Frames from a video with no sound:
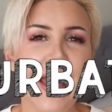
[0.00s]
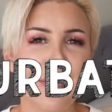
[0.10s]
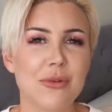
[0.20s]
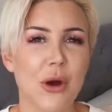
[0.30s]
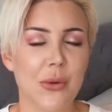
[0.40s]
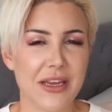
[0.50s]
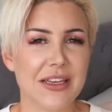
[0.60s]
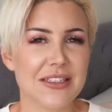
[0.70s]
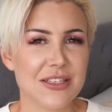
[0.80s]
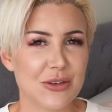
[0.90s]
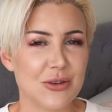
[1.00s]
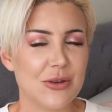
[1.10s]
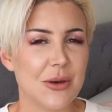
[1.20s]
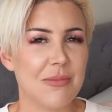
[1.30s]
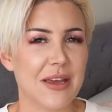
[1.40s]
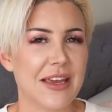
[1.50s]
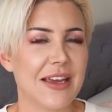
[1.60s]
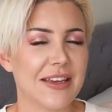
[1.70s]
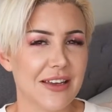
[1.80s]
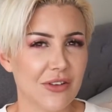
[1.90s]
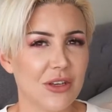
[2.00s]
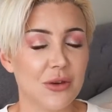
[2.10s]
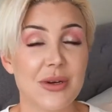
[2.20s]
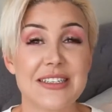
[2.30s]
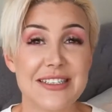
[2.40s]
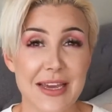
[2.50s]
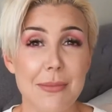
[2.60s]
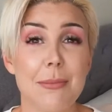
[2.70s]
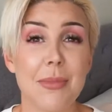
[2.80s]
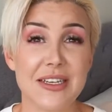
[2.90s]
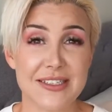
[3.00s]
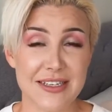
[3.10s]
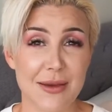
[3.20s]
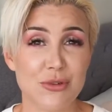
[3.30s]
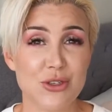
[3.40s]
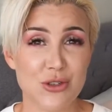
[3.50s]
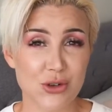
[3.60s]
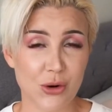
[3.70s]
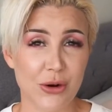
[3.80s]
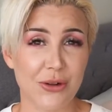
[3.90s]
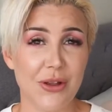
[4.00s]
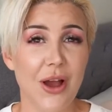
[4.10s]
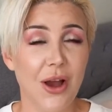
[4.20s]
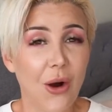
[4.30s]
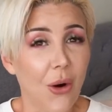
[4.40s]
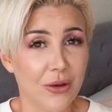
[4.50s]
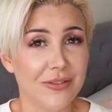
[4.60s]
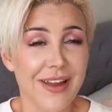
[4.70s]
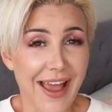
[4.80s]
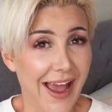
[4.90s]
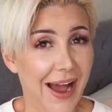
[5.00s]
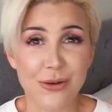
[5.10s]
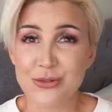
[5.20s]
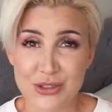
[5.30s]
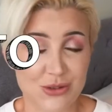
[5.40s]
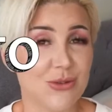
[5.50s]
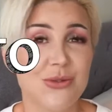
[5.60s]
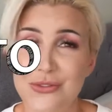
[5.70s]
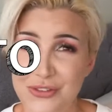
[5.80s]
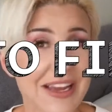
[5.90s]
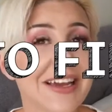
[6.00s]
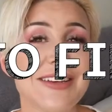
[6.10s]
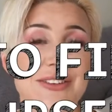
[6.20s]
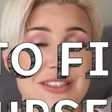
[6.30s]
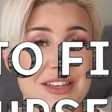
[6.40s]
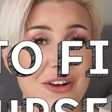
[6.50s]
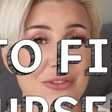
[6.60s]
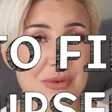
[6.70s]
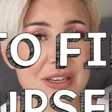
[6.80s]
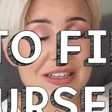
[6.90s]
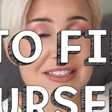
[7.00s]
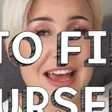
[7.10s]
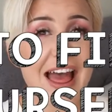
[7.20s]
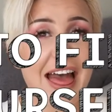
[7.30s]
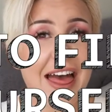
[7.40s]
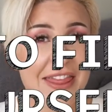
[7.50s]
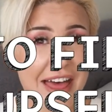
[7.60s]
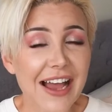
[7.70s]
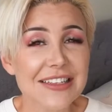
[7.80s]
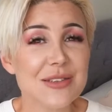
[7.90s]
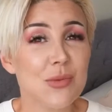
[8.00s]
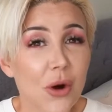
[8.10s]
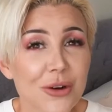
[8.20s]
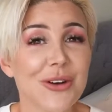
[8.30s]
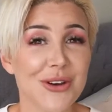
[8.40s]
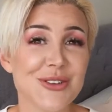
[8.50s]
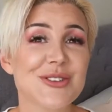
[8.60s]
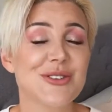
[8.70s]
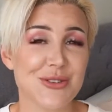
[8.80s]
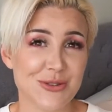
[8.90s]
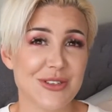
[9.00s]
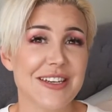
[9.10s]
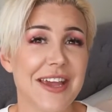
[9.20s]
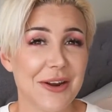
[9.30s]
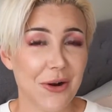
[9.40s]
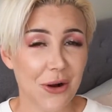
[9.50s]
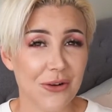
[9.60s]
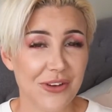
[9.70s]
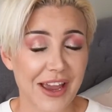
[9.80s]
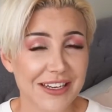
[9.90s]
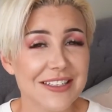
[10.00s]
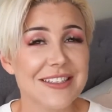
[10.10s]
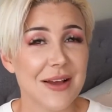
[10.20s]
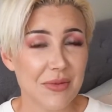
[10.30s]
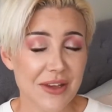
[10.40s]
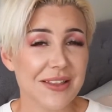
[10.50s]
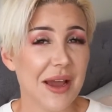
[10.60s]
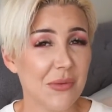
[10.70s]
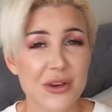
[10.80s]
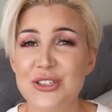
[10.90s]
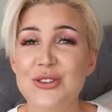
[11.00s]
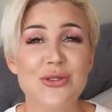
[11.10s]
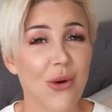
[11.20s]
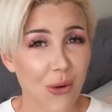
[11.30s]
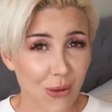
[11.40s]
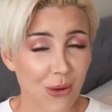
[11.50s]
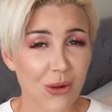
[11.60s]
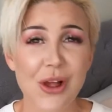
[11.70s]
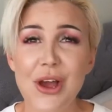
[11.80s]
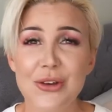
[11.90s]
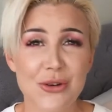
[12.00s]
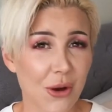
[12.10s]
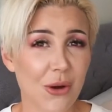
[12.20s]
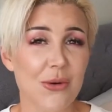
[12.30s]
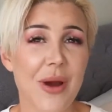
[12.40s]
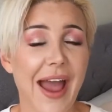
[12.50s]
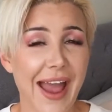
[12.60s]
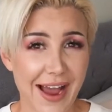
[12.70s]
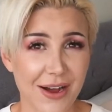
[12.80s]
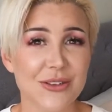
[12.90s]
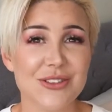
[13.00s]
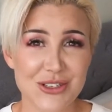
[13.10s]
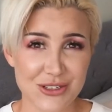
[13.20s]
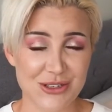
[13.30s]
am going to be giving you a step-by-step tutorial on how to finger yourself, because that's what girls do to get off, and it's something that we should all know how to